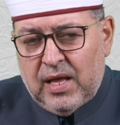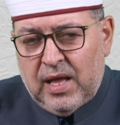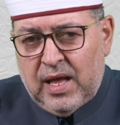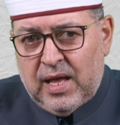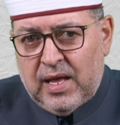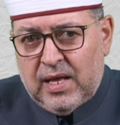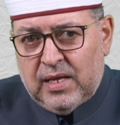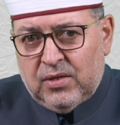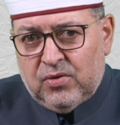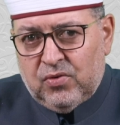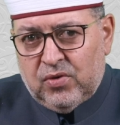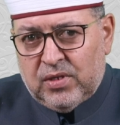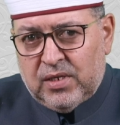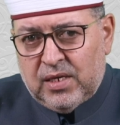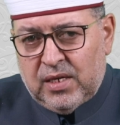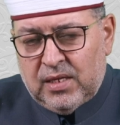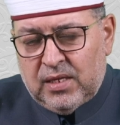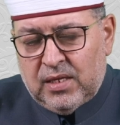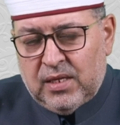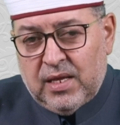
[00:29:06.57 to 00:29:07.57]
and
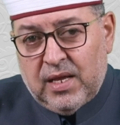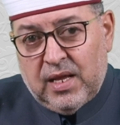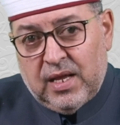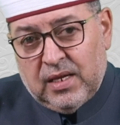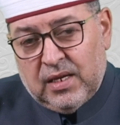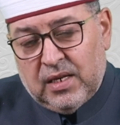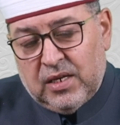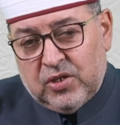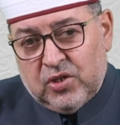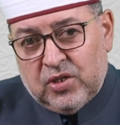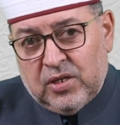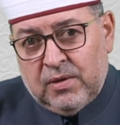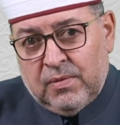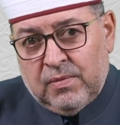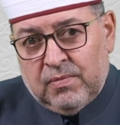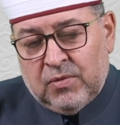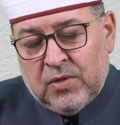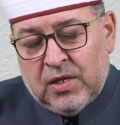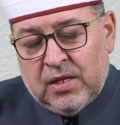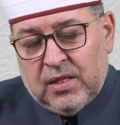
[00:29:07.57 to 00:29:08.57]
written English.
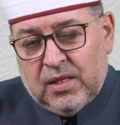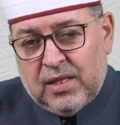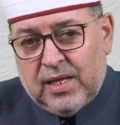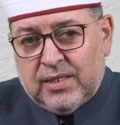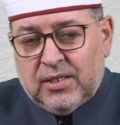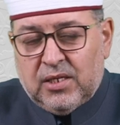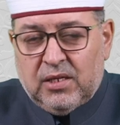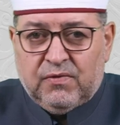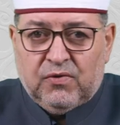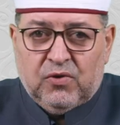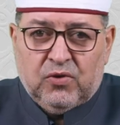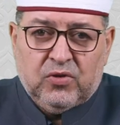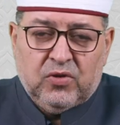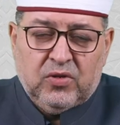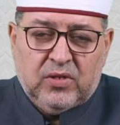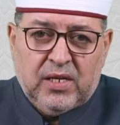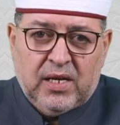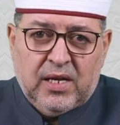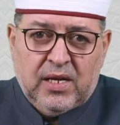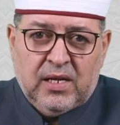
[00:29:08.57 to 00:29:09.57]
That's it for
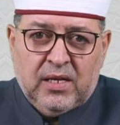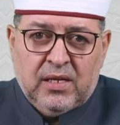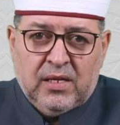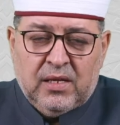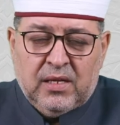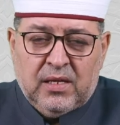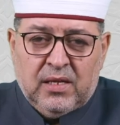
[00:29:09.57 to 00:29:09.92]
today.